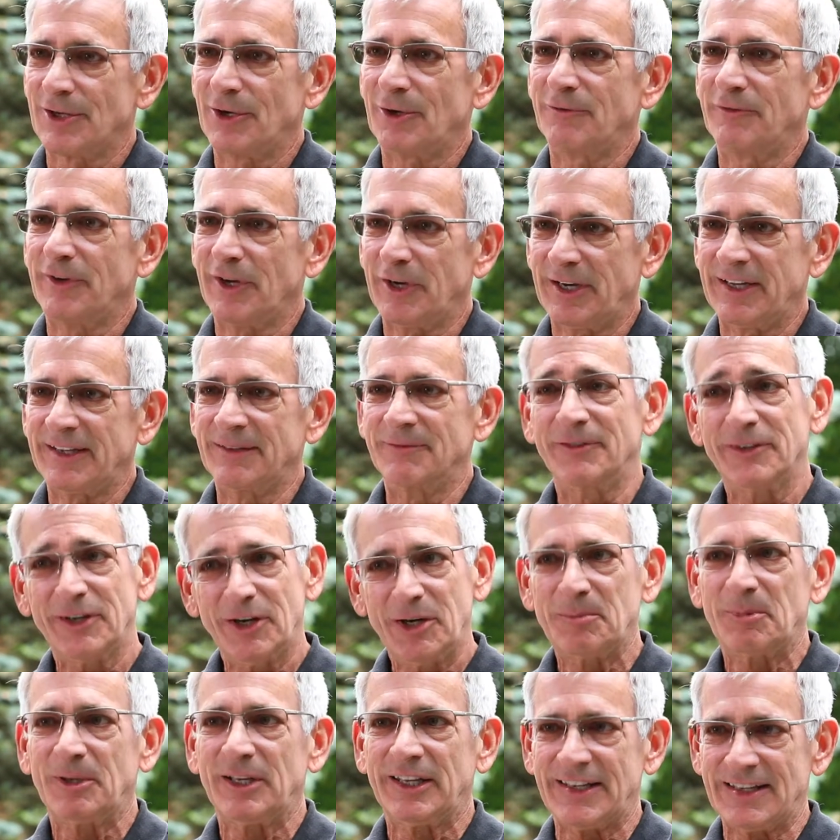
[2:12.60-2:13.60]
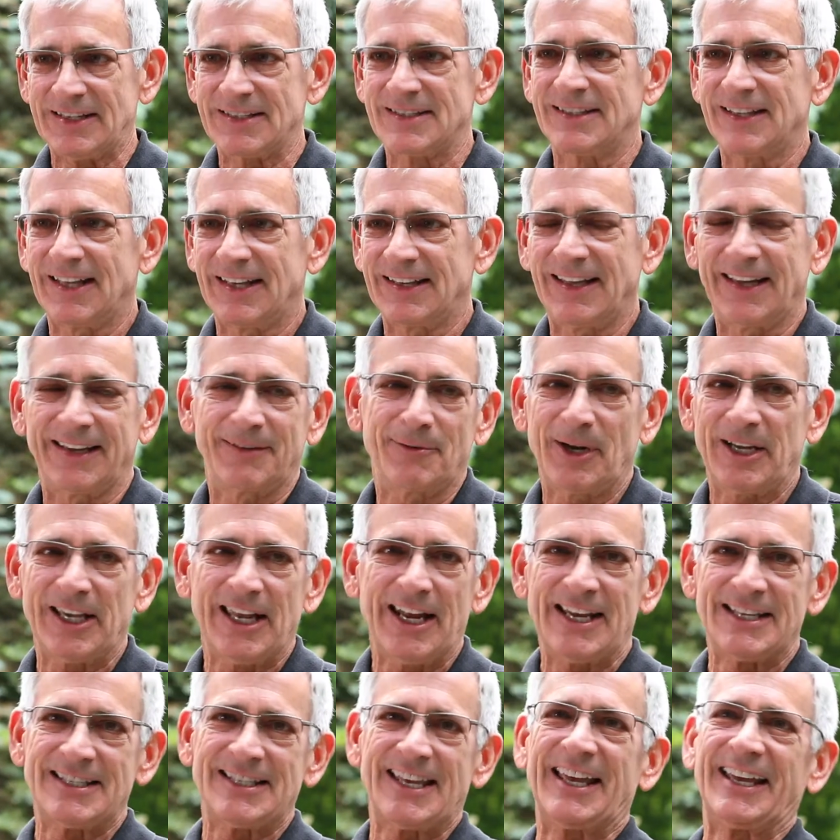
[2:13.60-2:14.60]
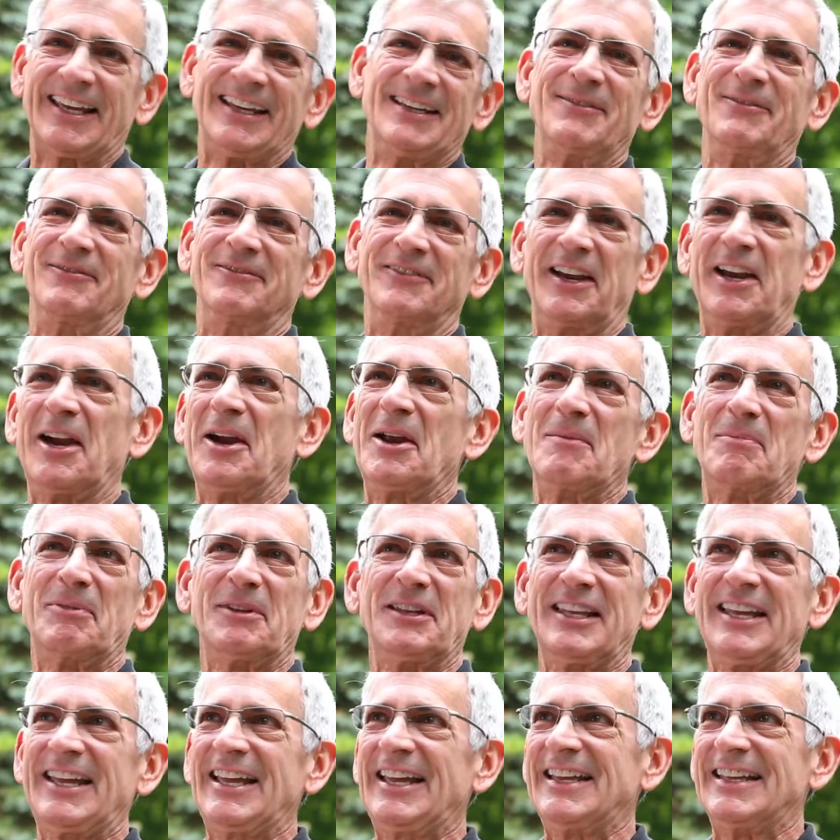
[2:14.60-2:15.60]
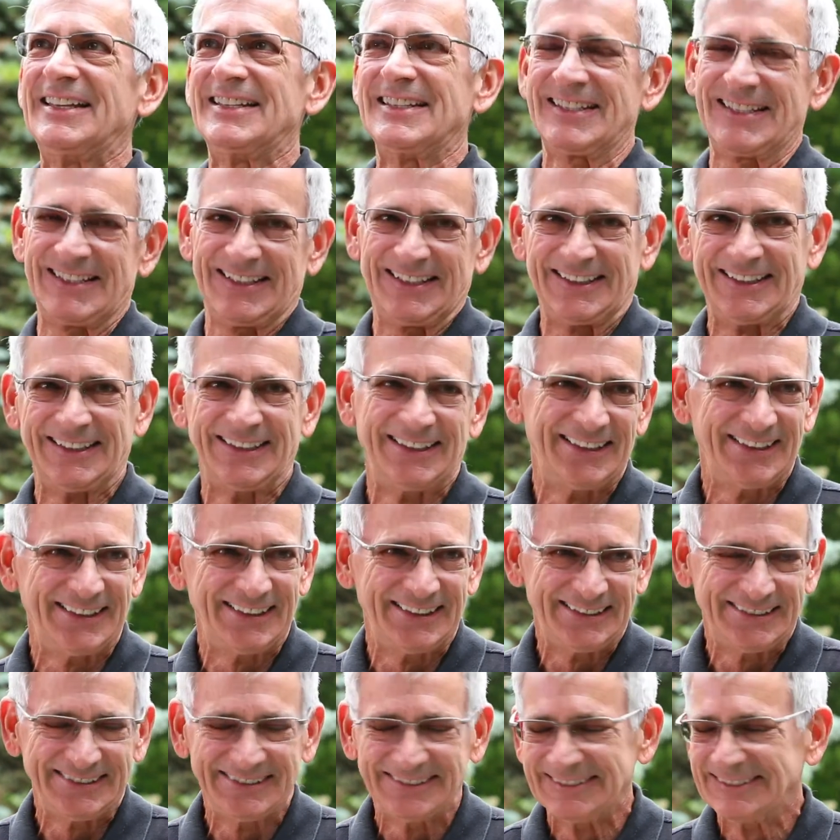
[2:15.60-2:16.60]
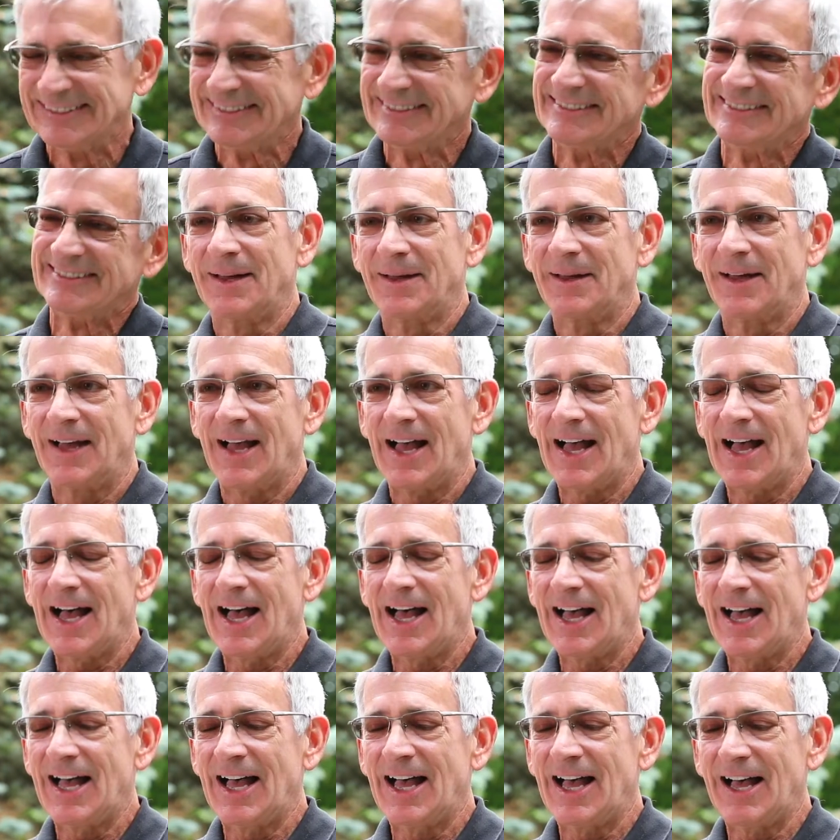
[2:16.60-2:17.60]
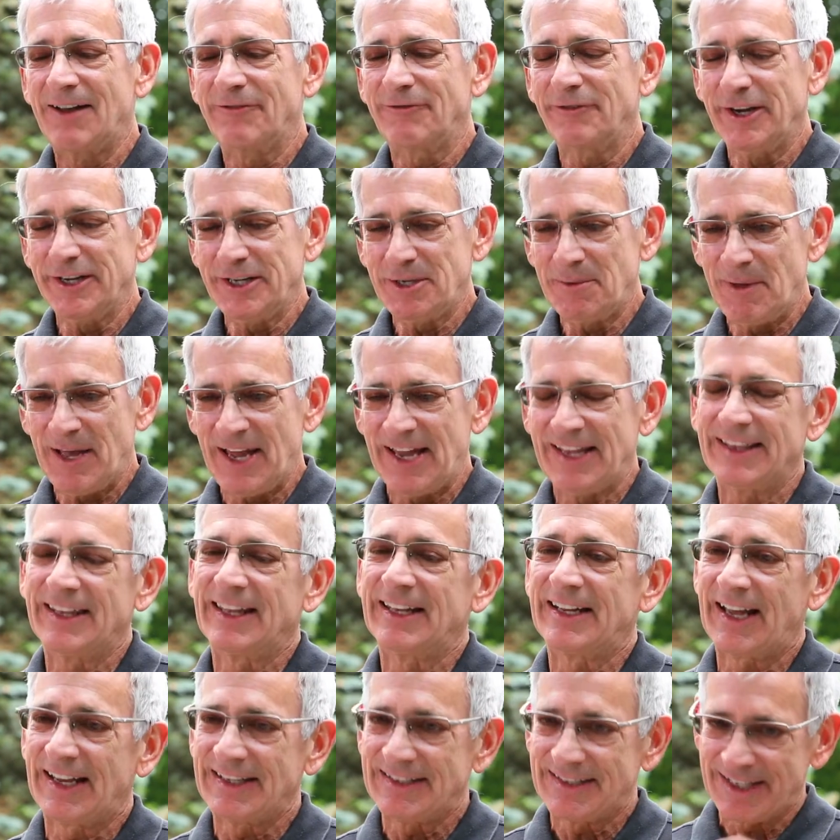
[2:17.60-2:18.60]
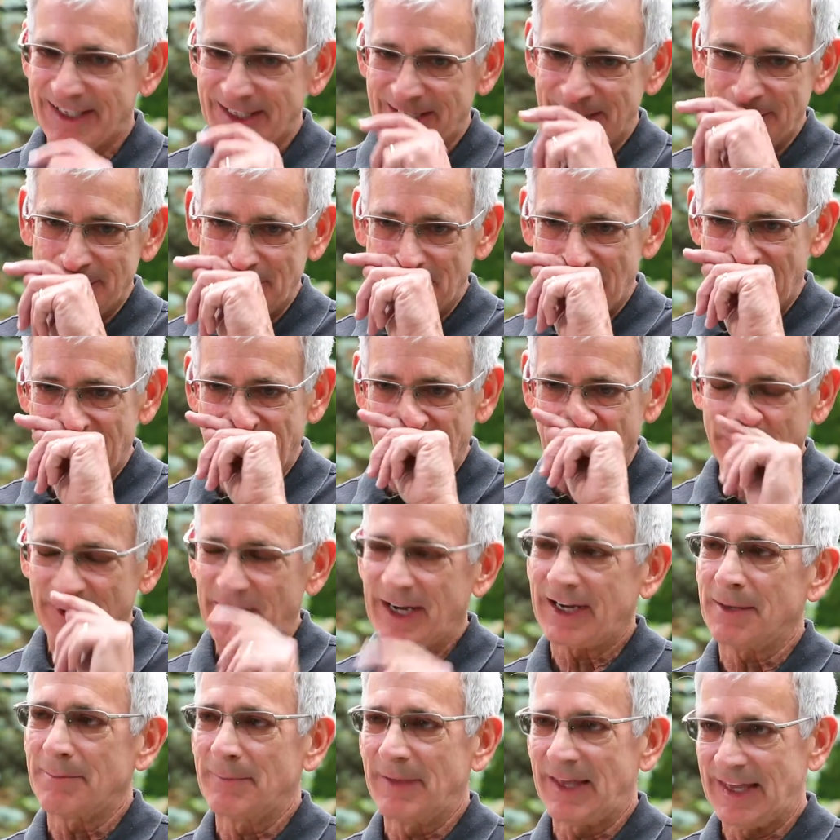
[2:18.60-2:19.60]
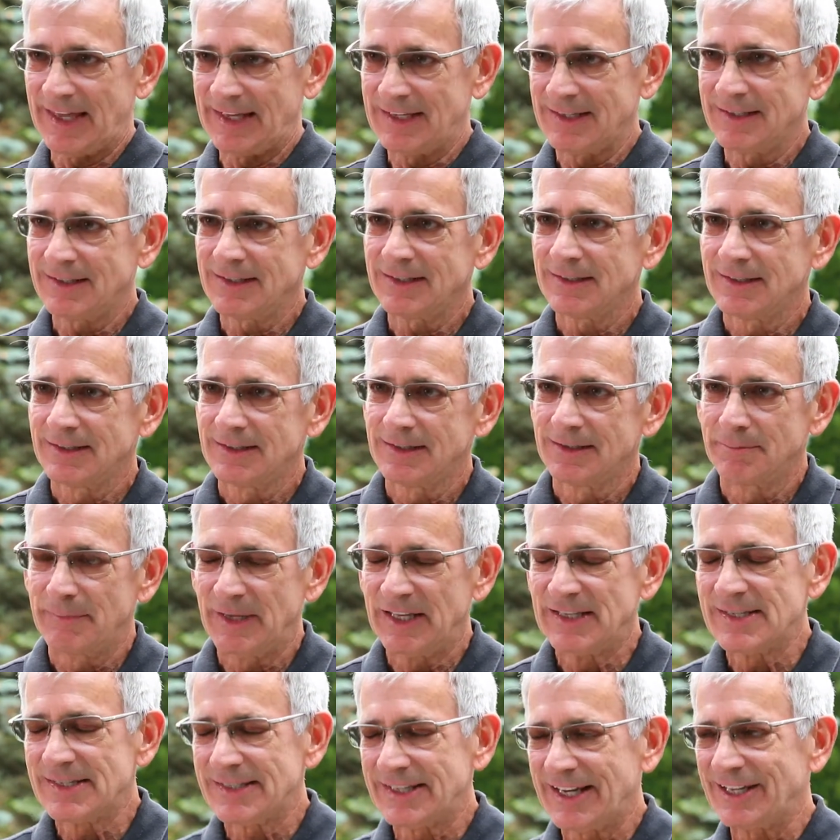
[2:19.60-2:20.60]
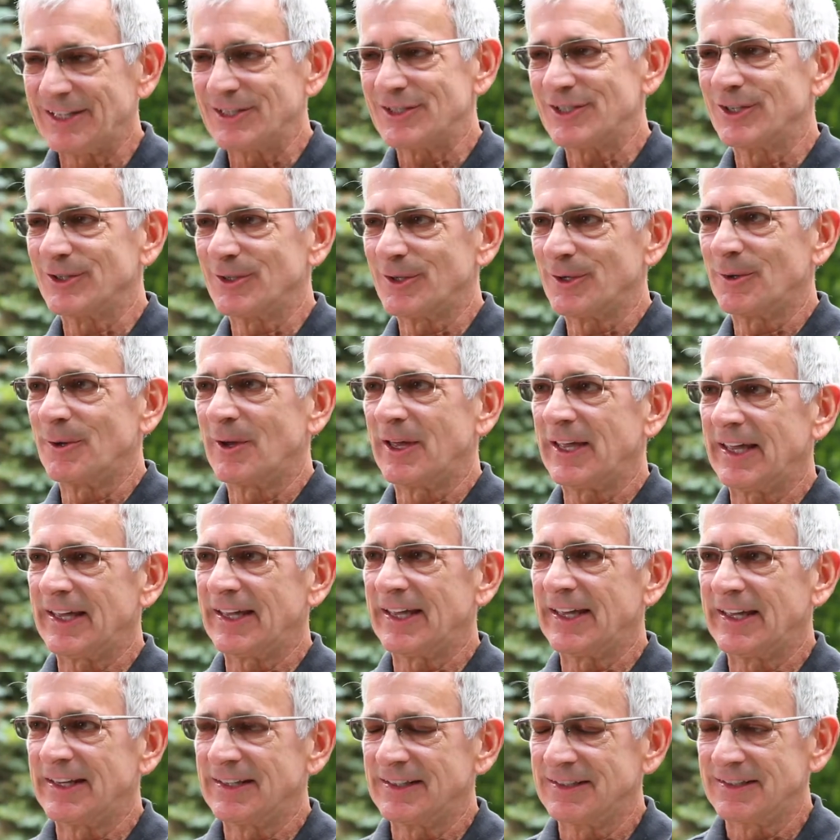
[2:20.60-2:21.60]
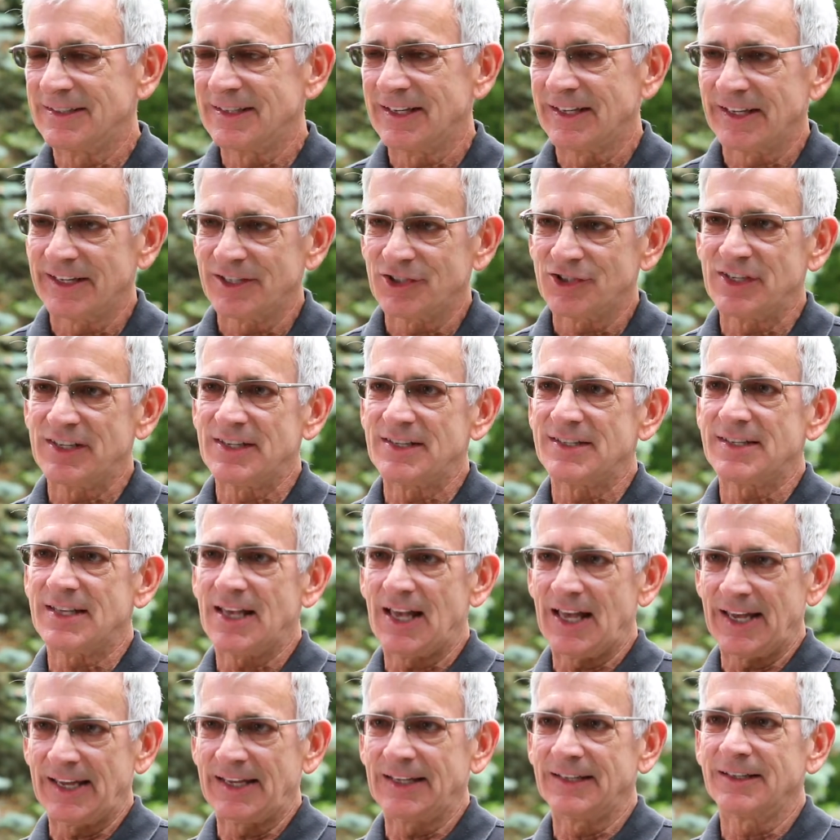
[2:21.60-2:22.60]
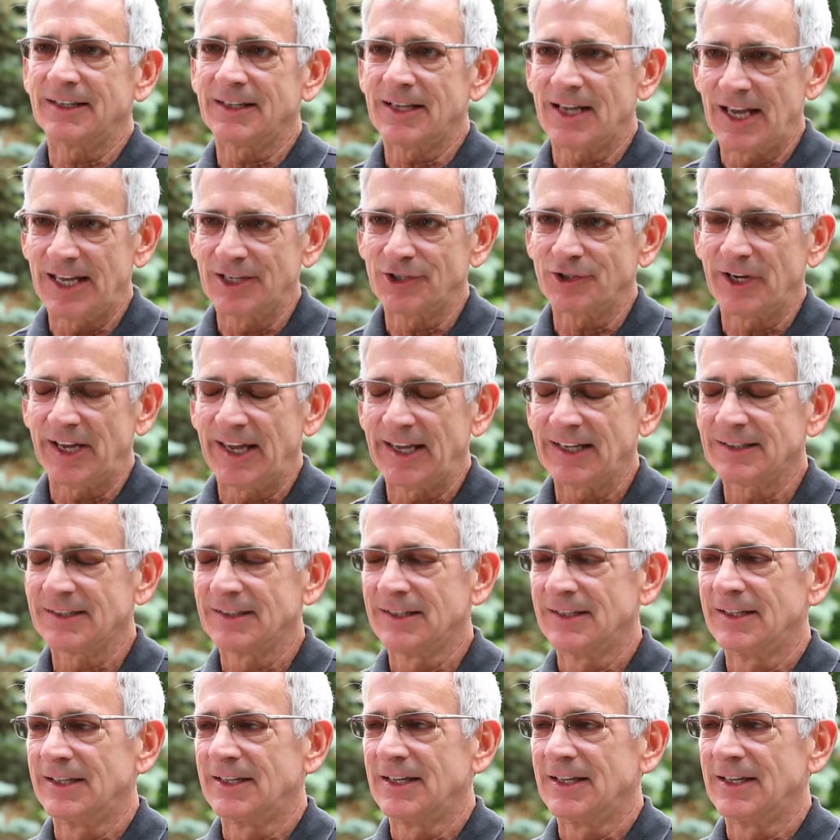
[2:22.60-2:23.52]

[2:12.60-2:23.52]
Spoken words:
So very, very pleased. What can I say? Very pleased. A friend of mine that I did recommend Mid-State to, and she signed a contract.